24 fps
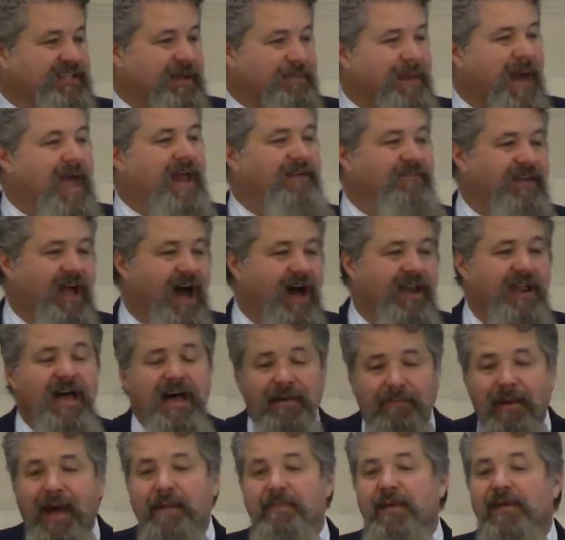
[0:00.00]
that the man of God
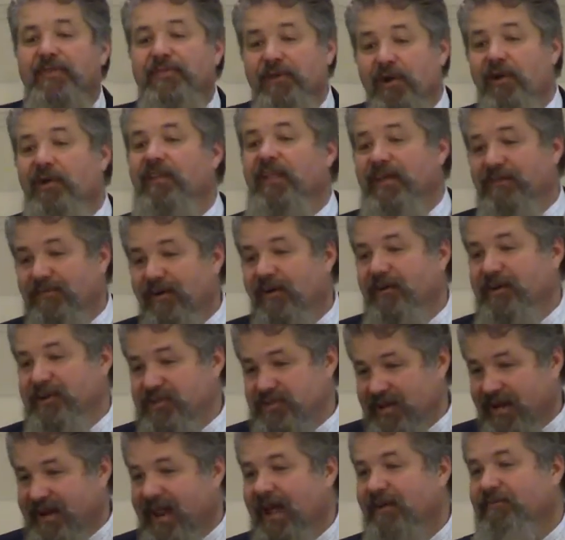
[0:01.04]
might be thoroughly
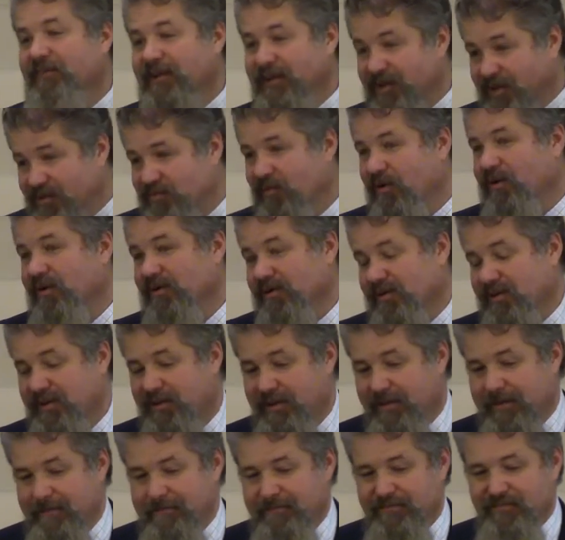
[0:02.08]
furnished unto every good
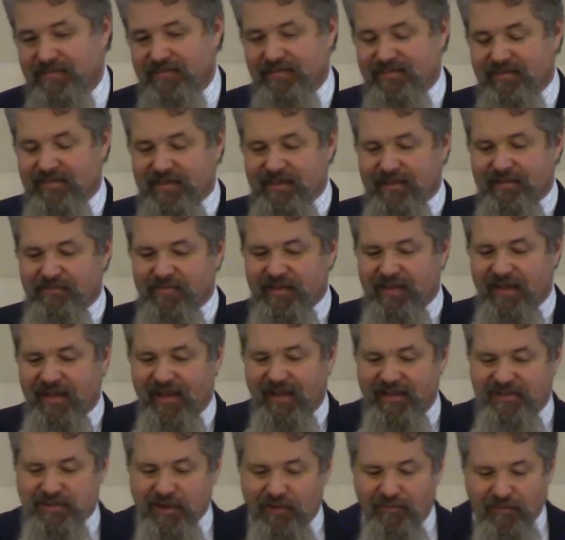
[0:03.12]
work.
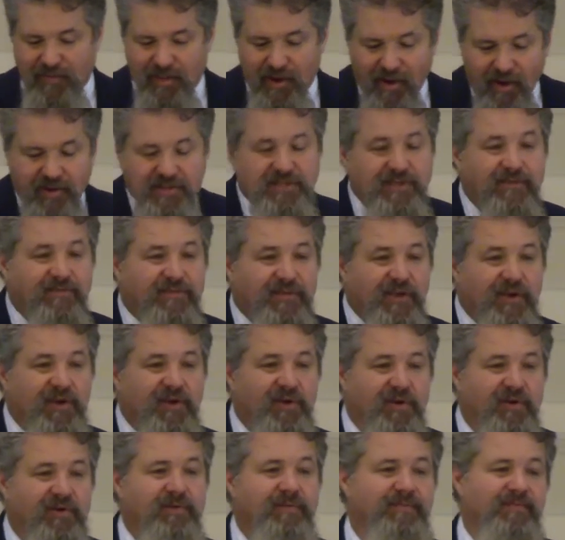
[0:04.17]
And so, for those of
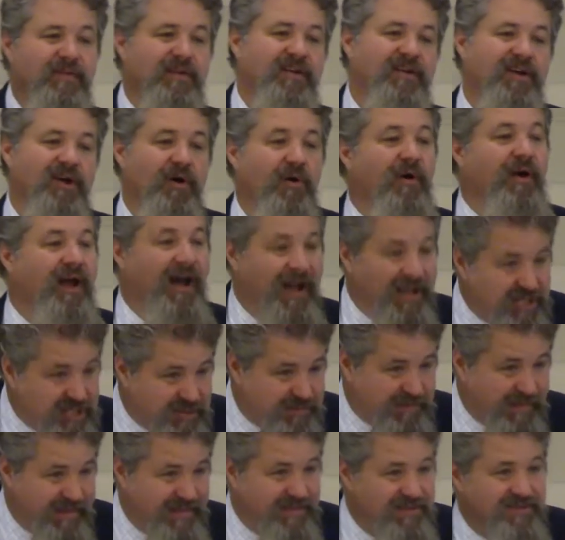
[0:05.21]
you who are
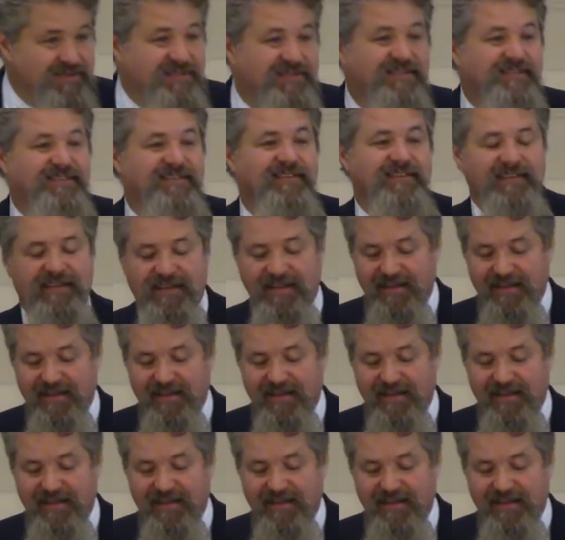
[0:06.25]
husbands,